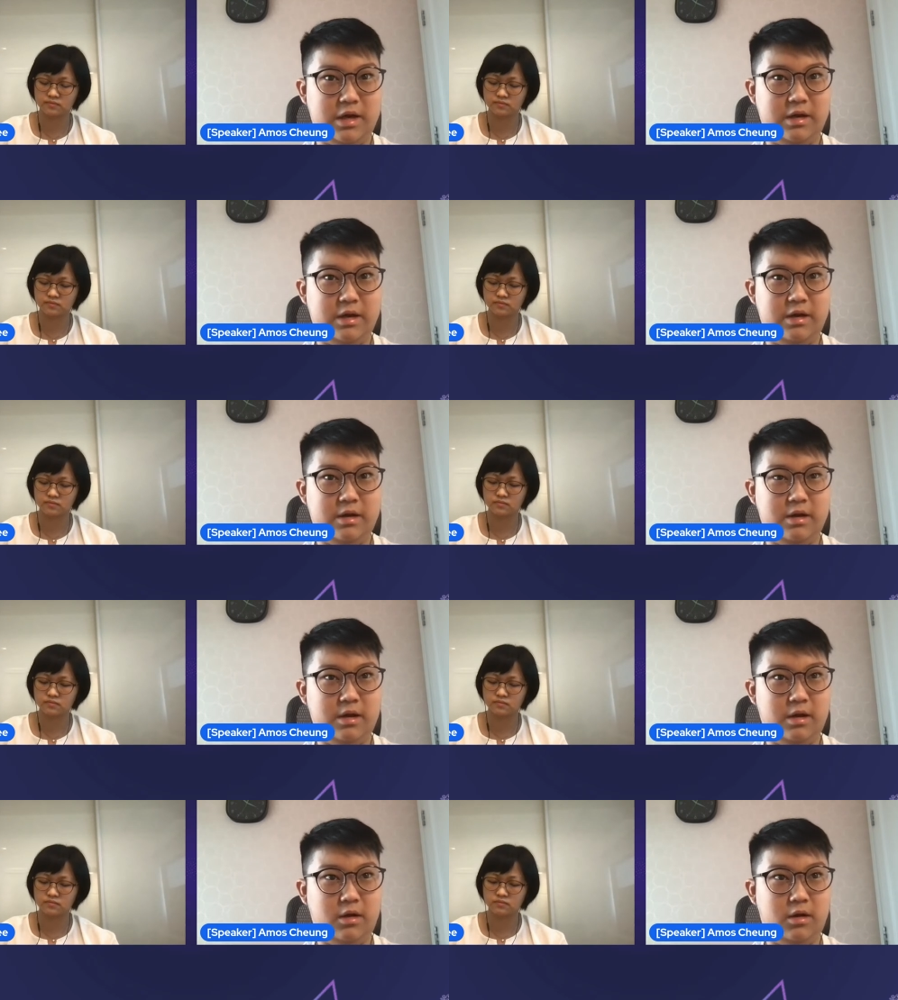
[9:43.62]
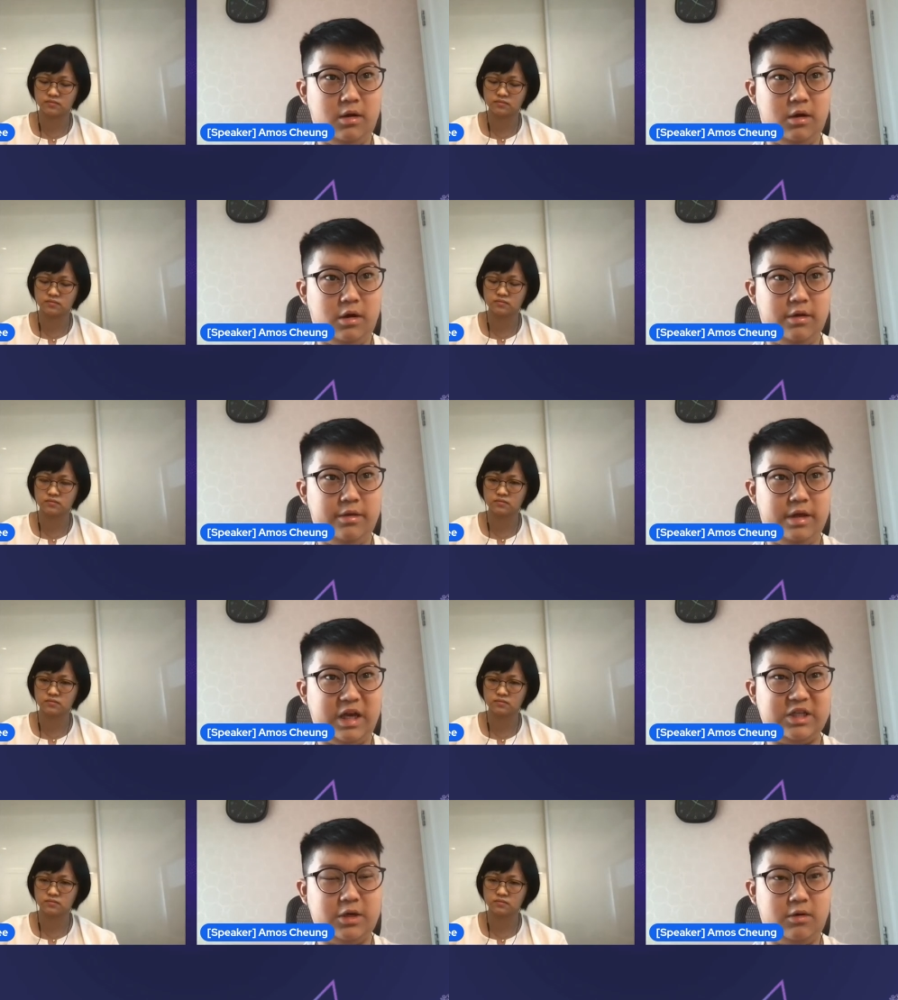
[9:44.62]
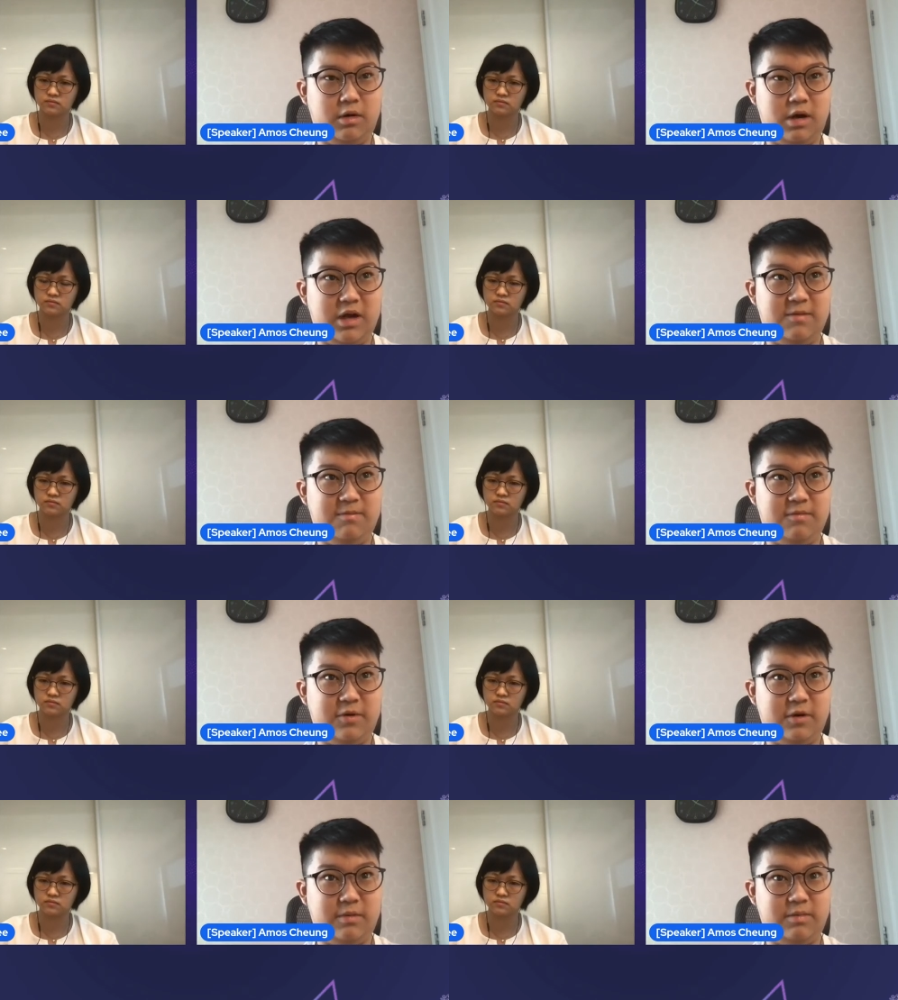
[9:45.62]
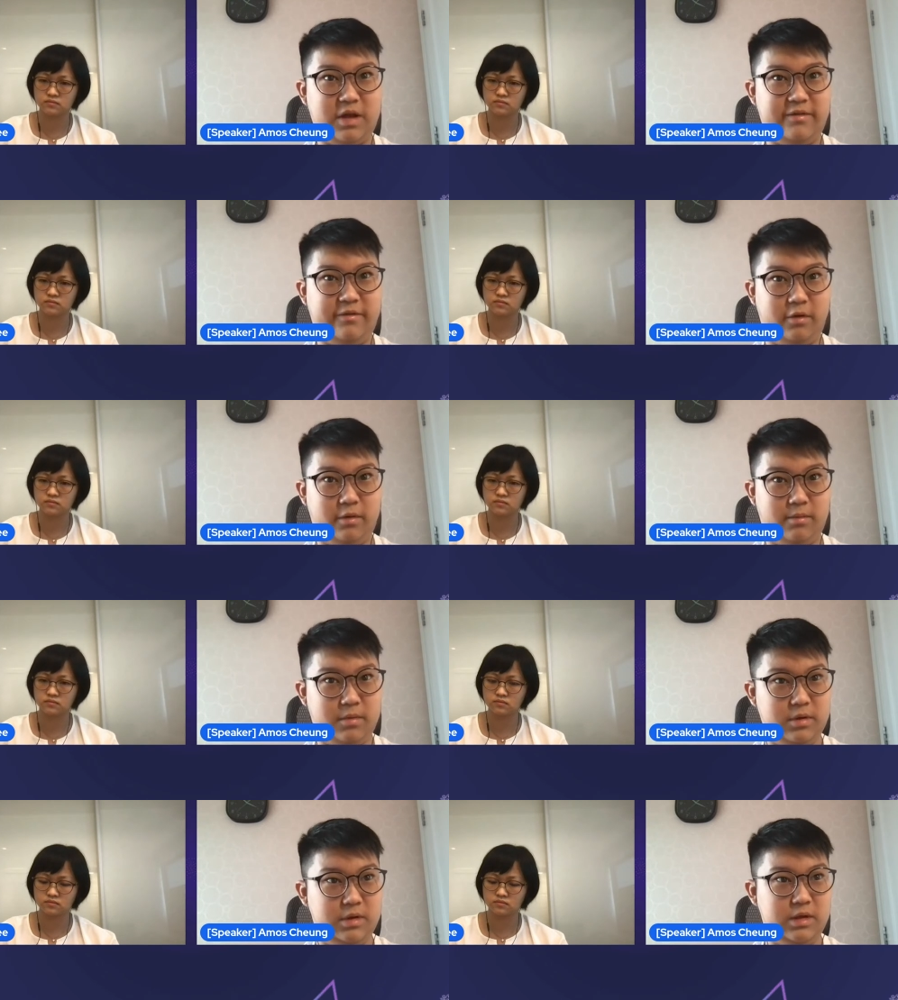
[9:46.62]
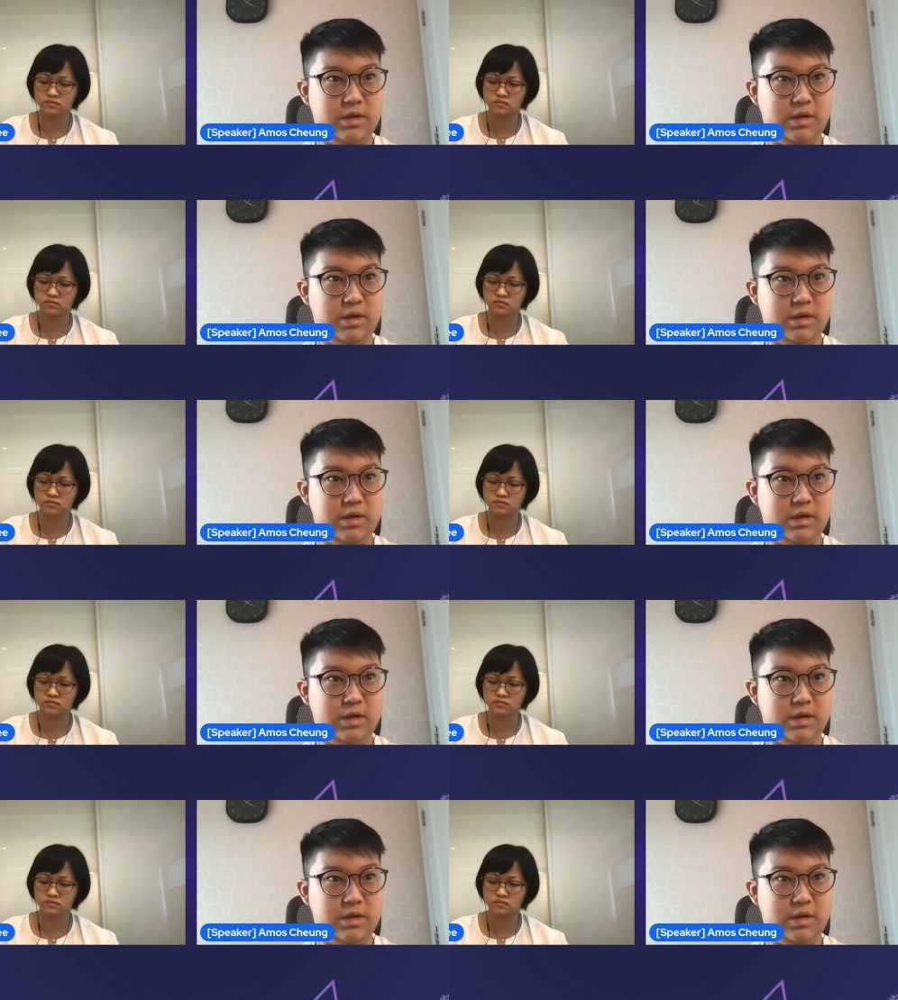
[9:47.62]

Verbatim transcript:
Speaker 1: and on the H K O I platform.